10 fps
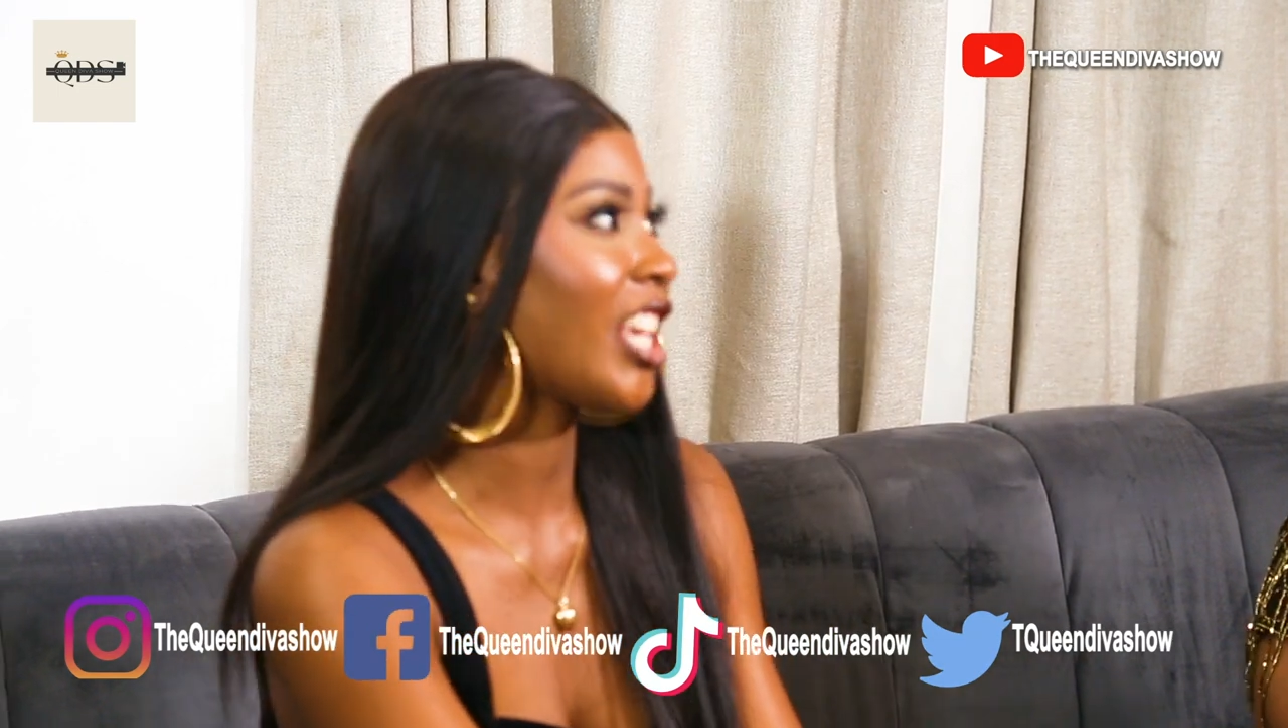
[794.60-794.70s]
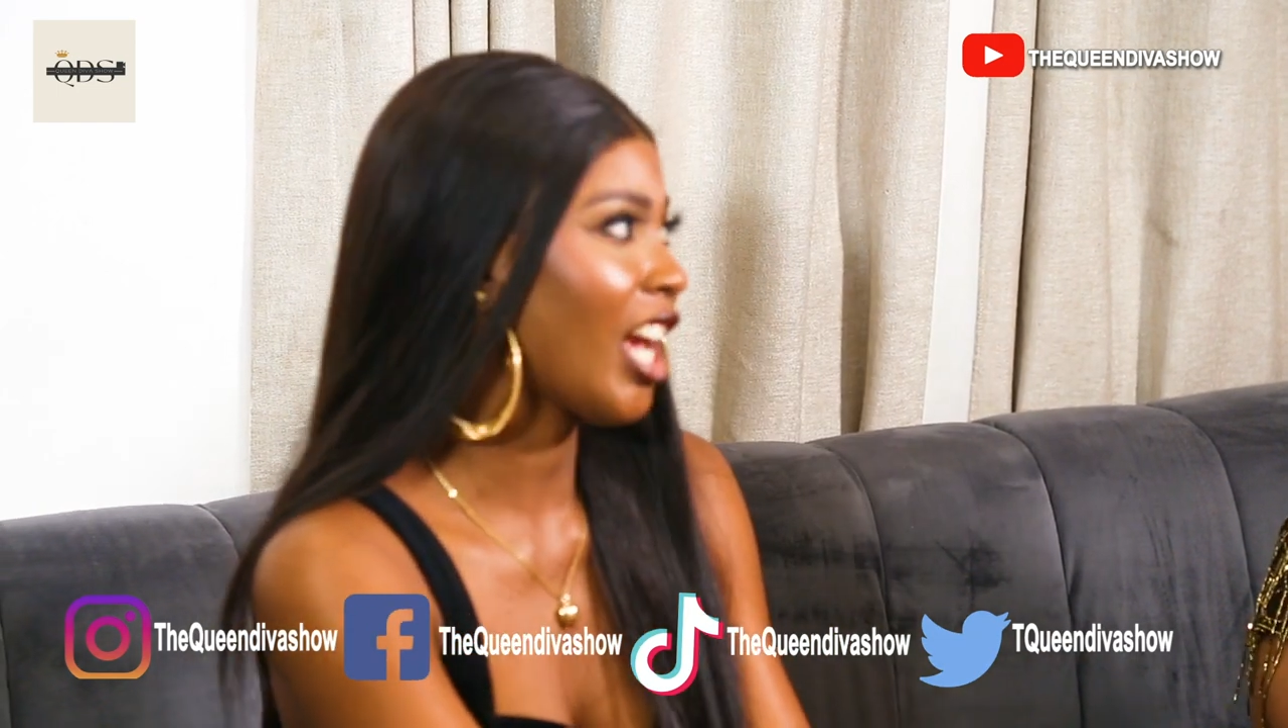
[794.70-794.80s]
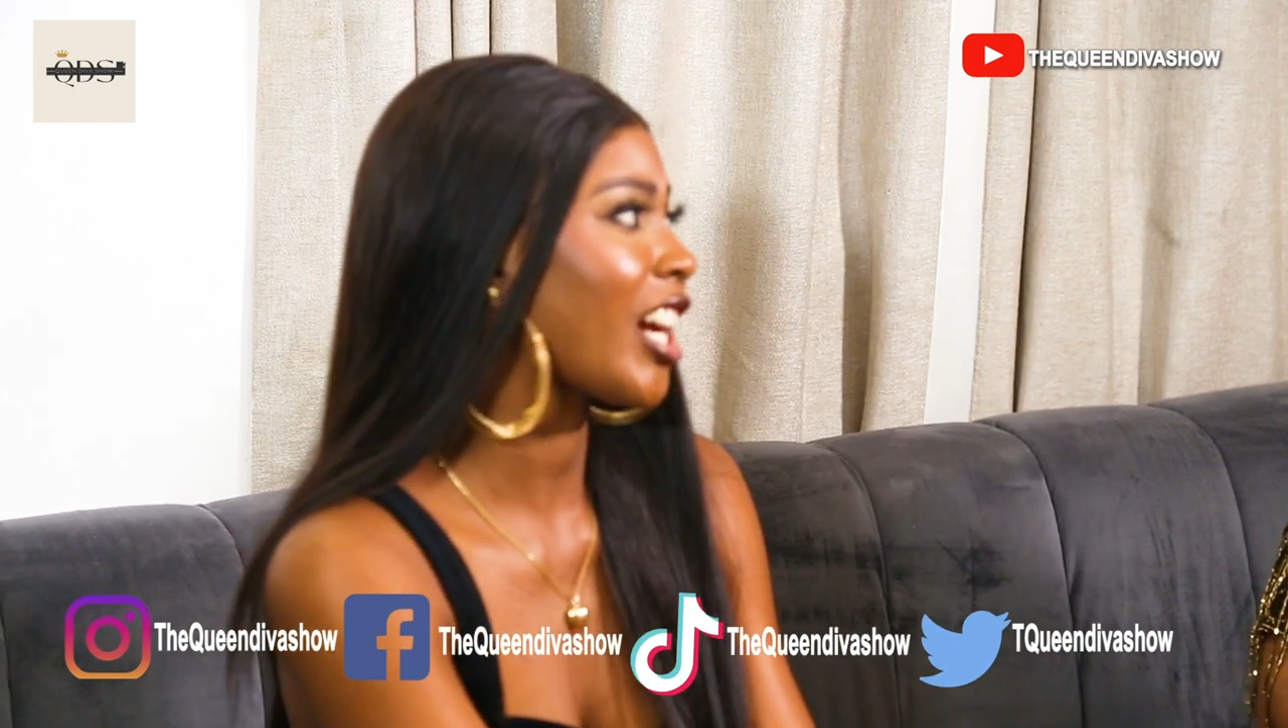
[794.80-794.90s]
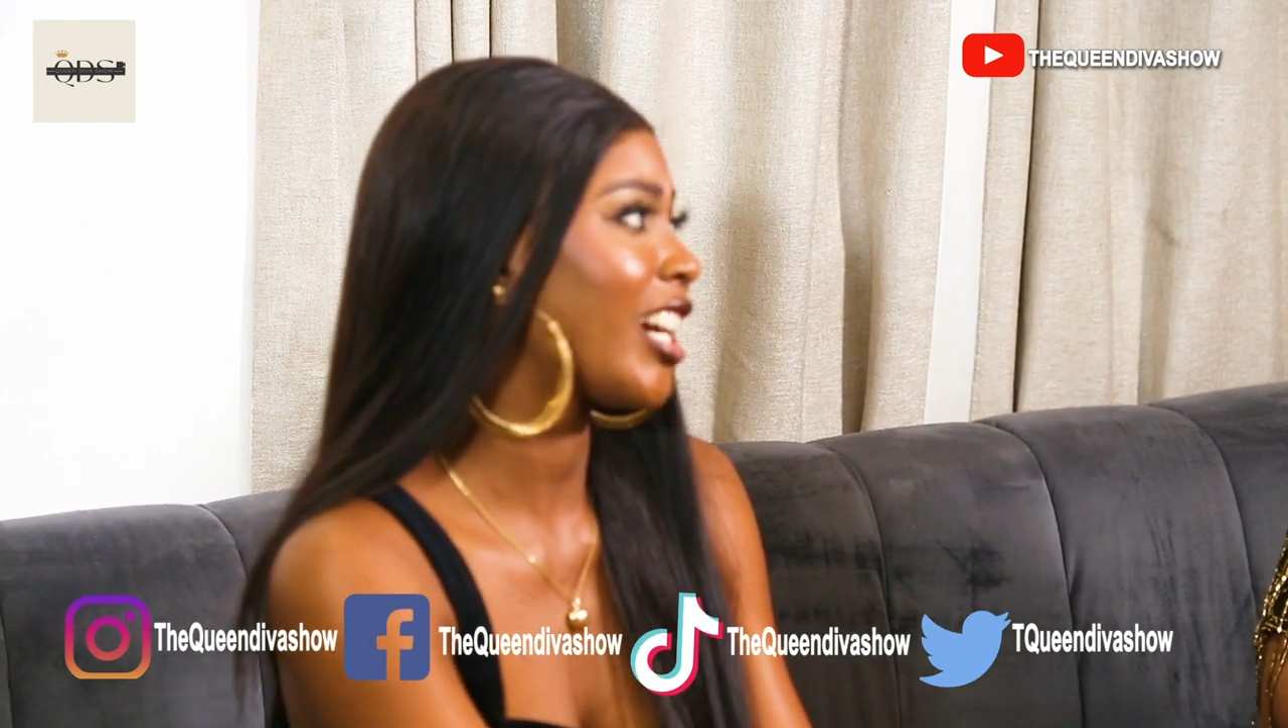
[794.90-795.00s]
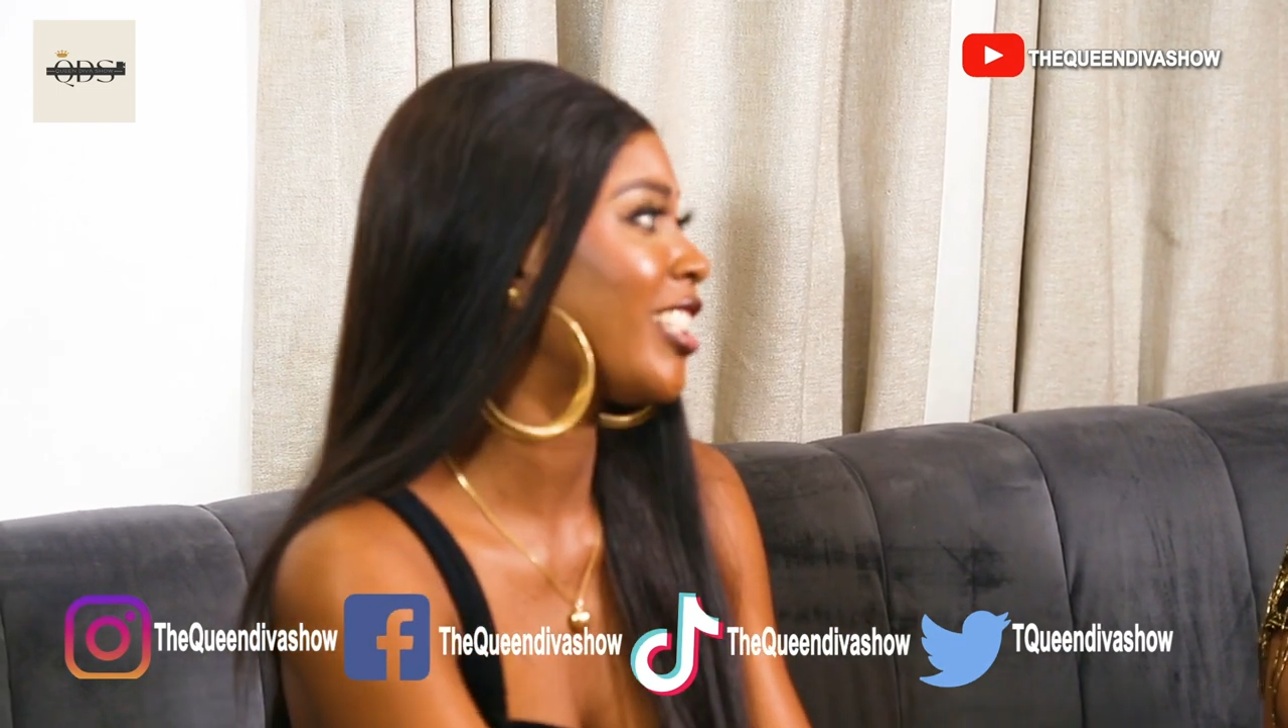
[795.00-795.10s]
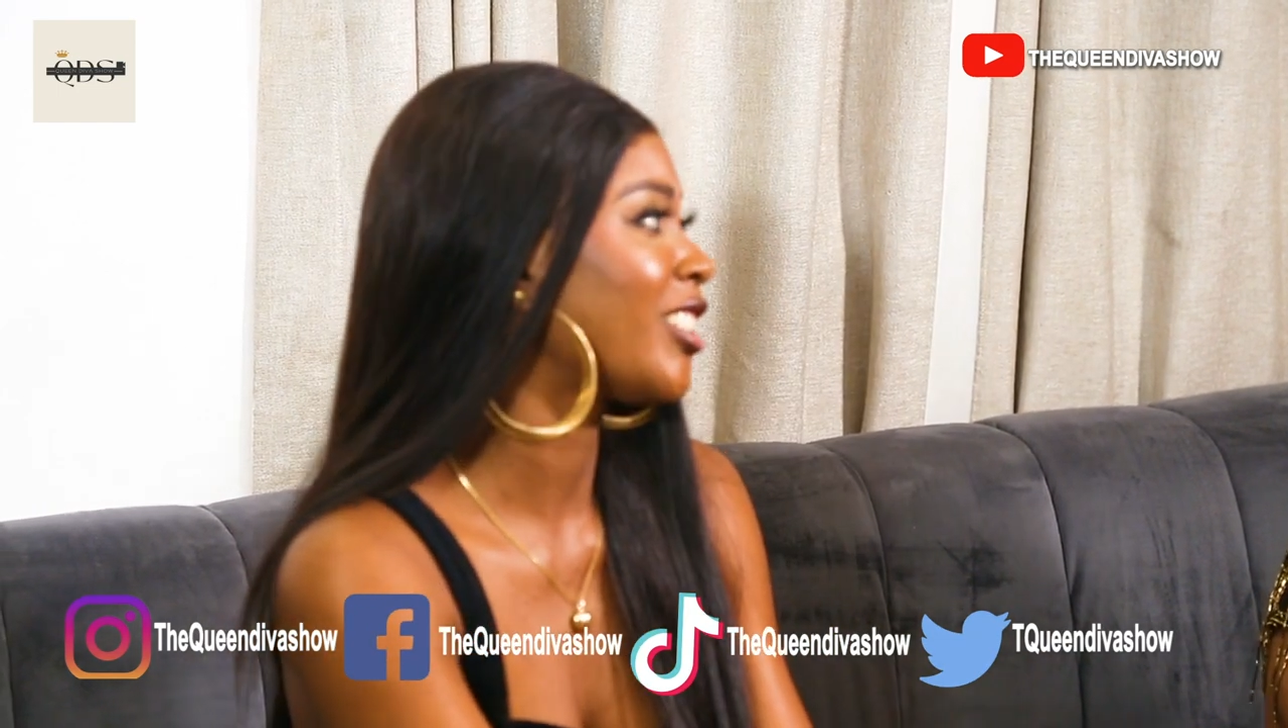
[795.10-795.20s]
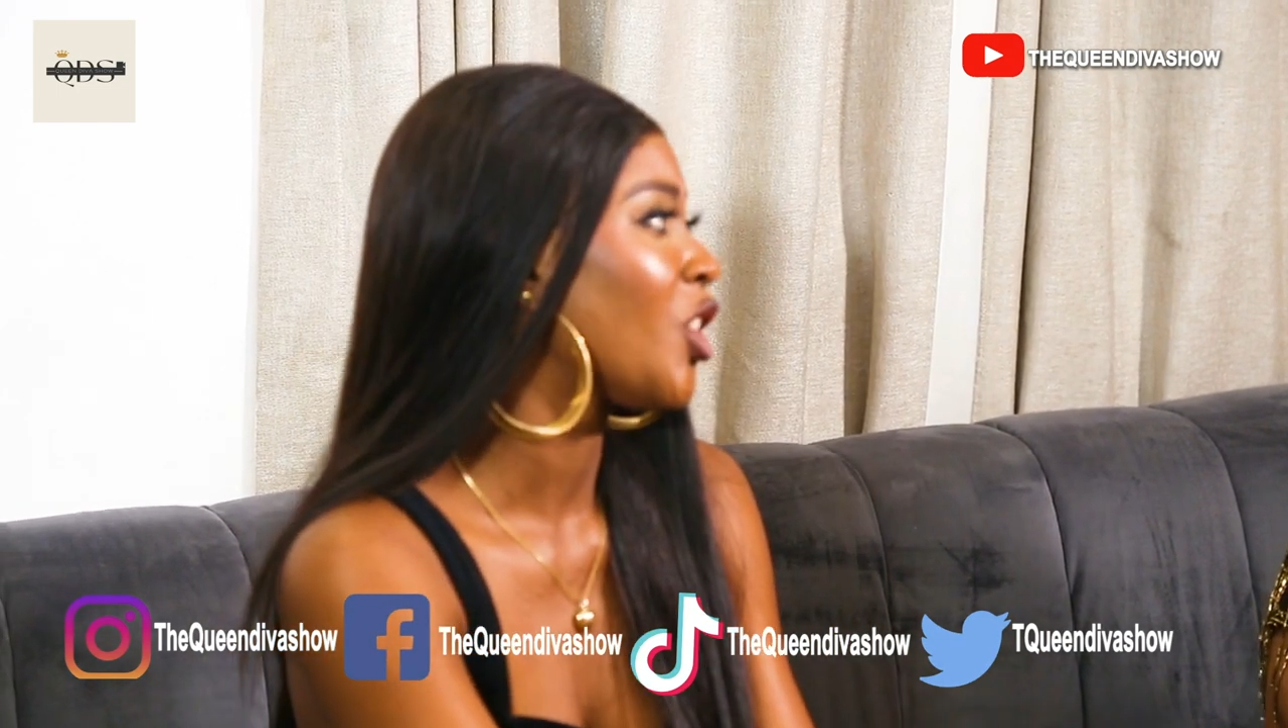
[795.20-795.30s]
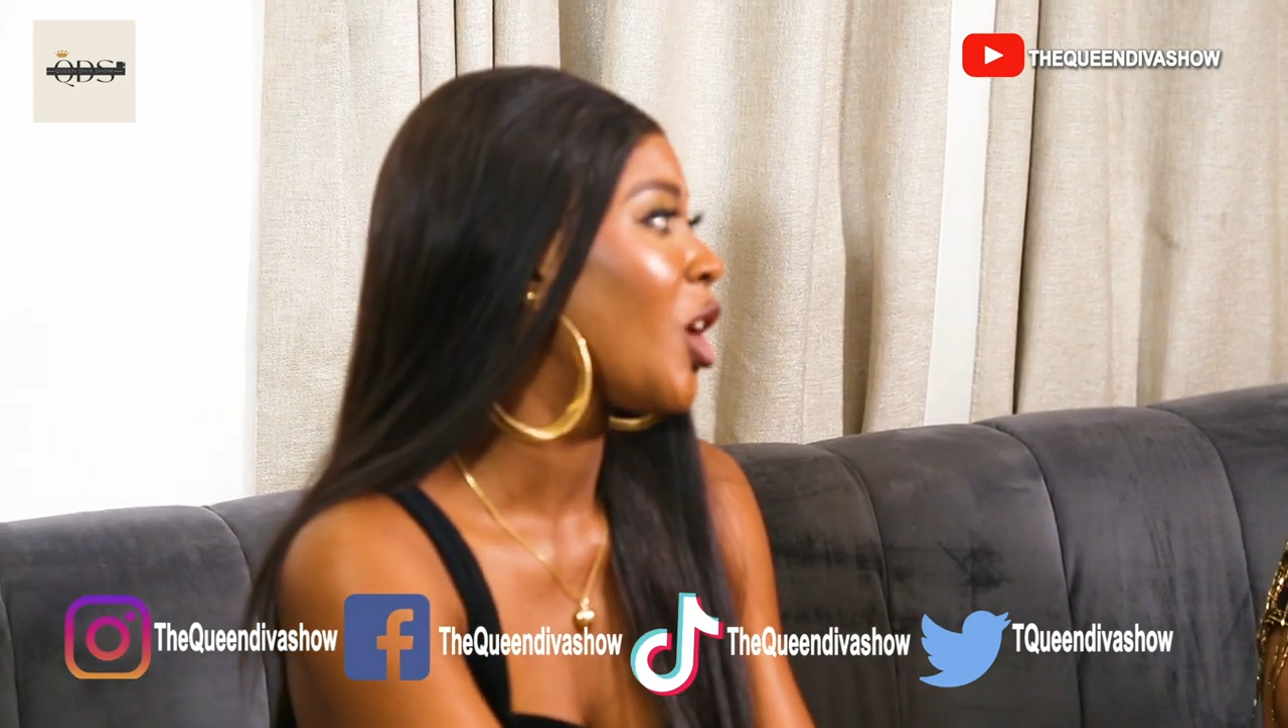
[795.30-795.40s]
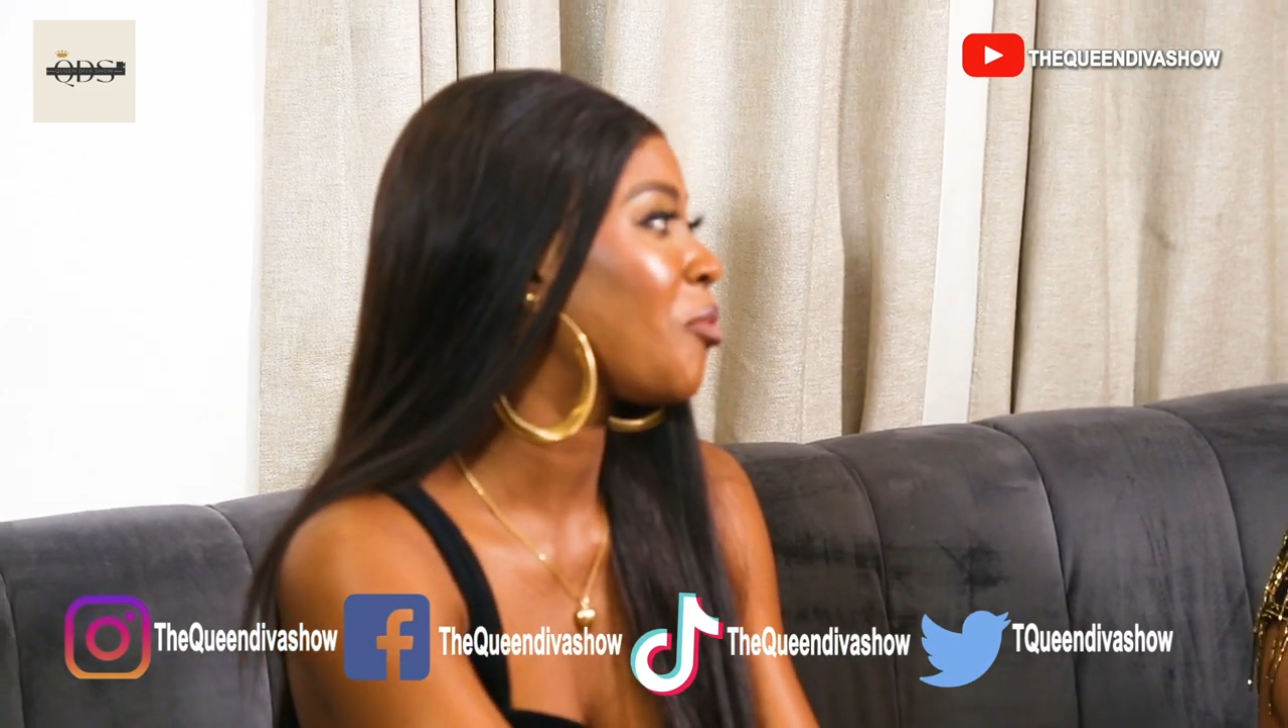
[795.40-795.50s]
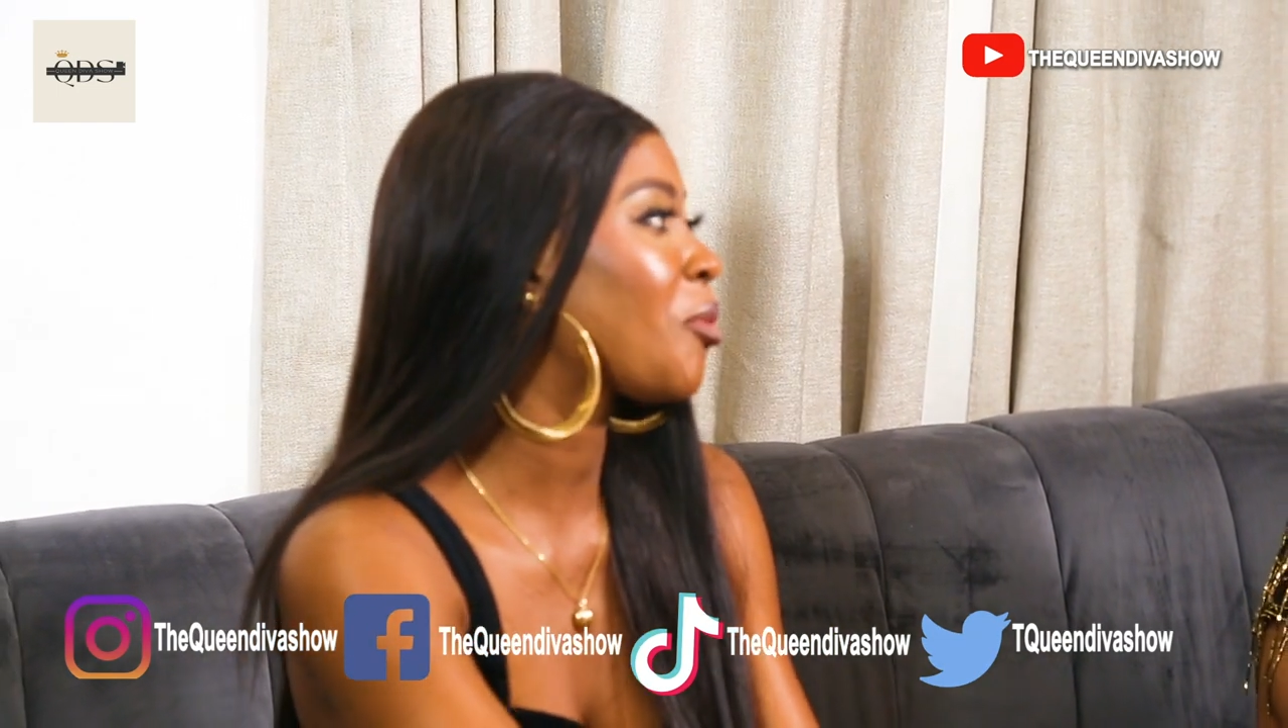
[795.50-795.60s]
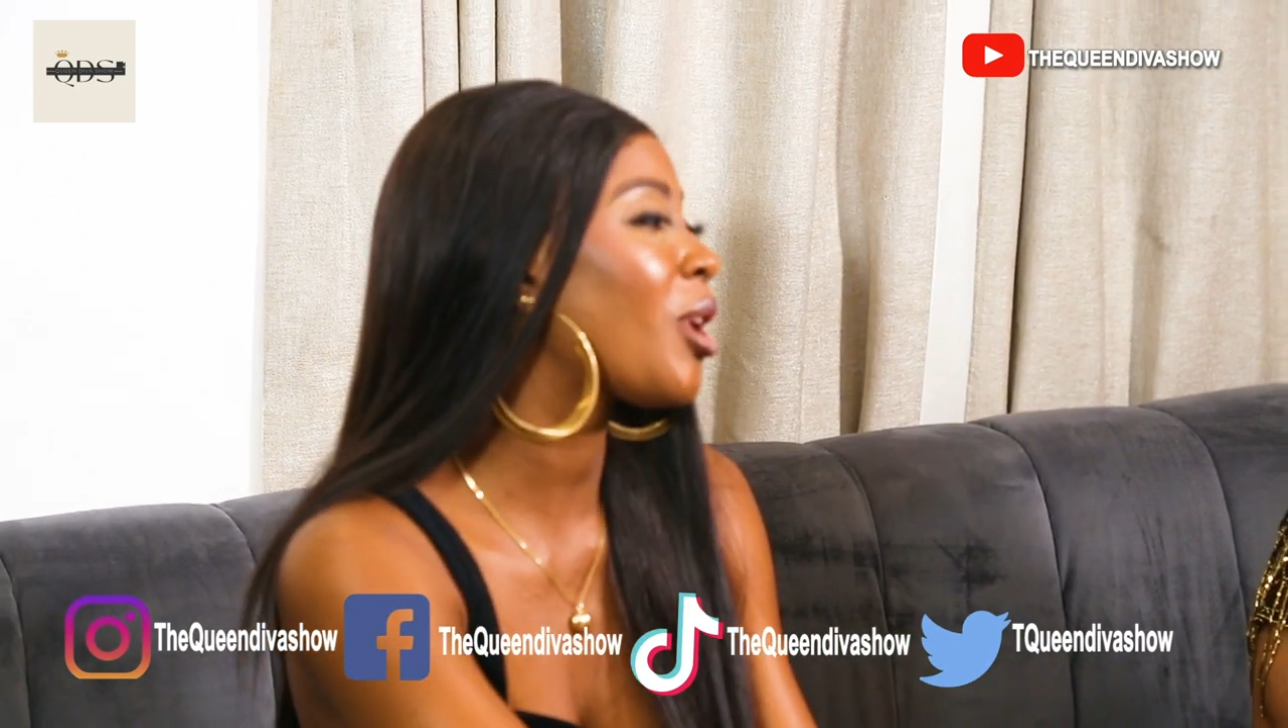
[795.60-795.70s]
Yeah, I can.